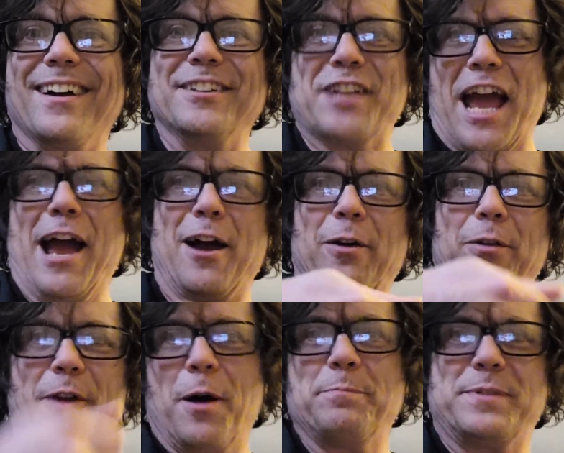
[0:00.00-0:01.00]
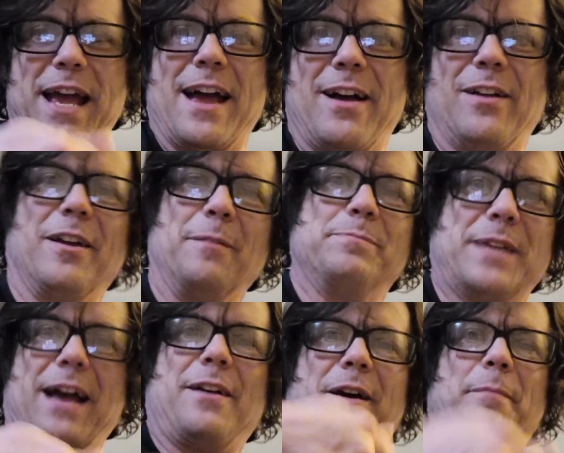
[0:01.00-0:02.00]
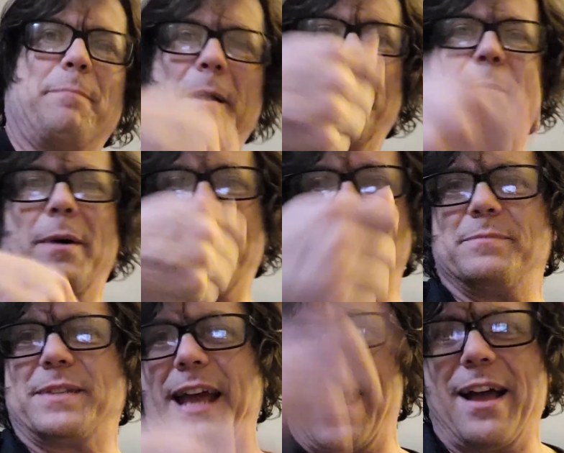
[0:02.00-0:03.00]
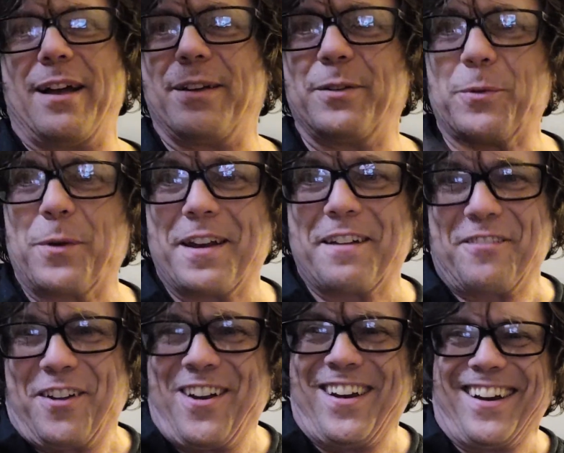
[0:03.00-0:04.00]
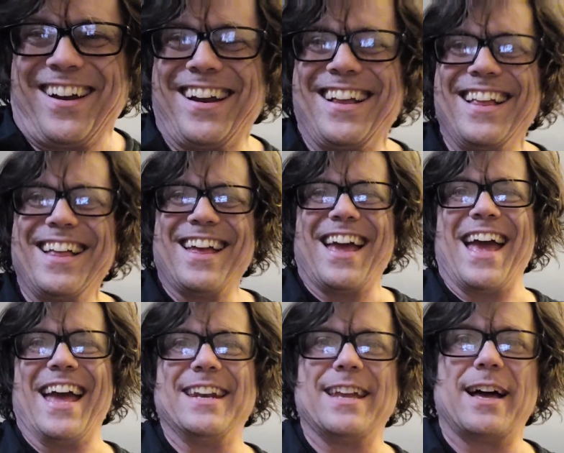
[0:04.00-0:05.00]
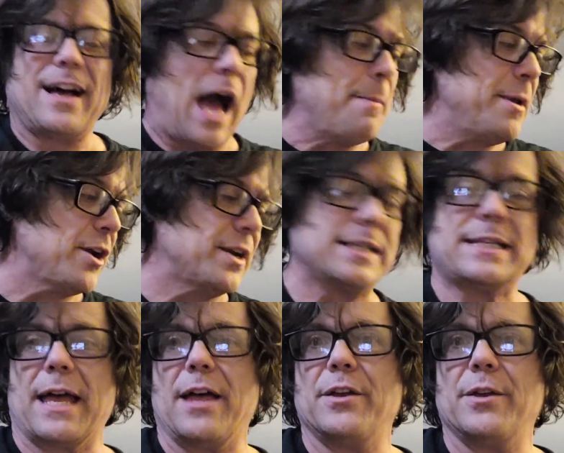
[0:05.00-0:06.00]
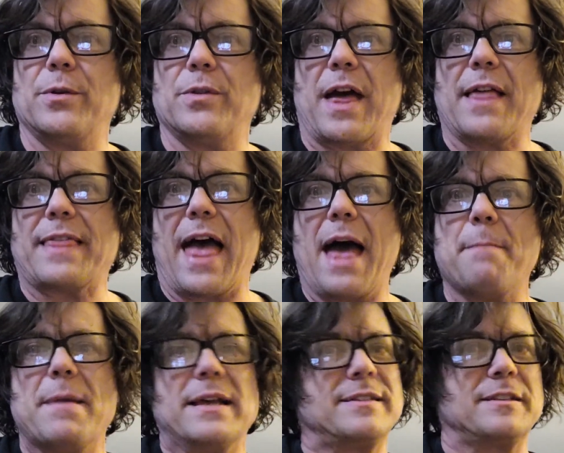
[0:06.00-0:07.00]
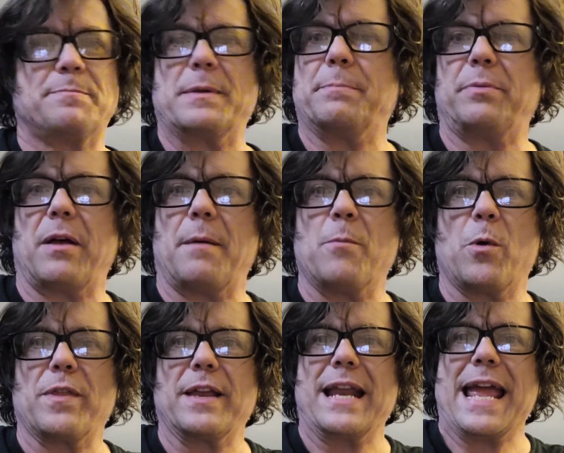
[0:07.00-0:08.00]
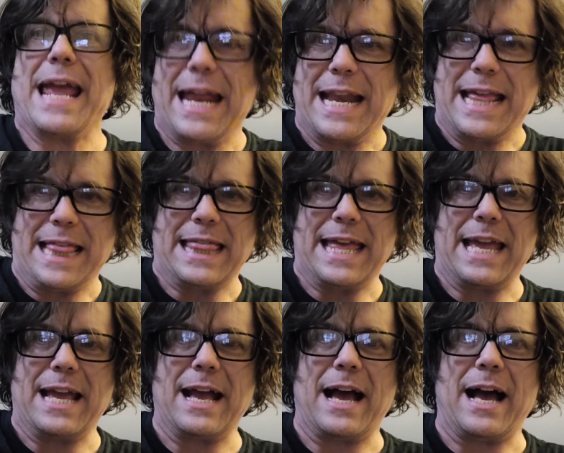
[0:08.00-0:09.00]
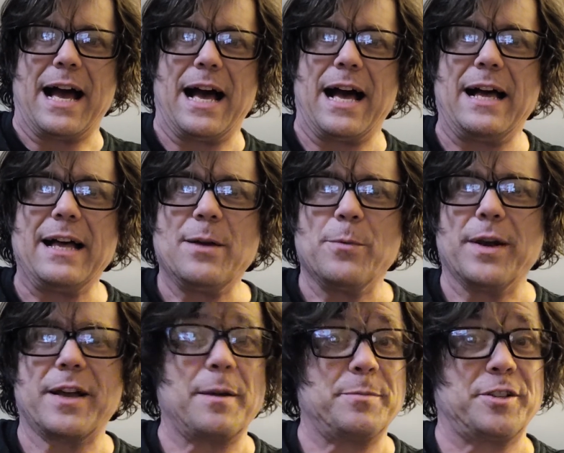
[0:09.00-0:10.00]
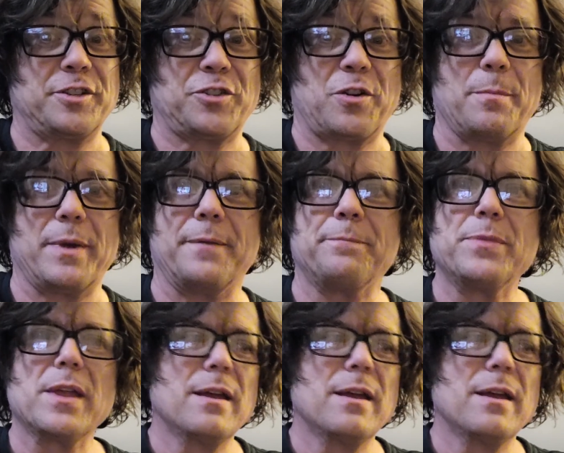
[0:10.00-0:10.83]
Down, up, down, up, down, up, down, whatever. And I'm here to tell you that messes people up more than anything when it comes to strumming.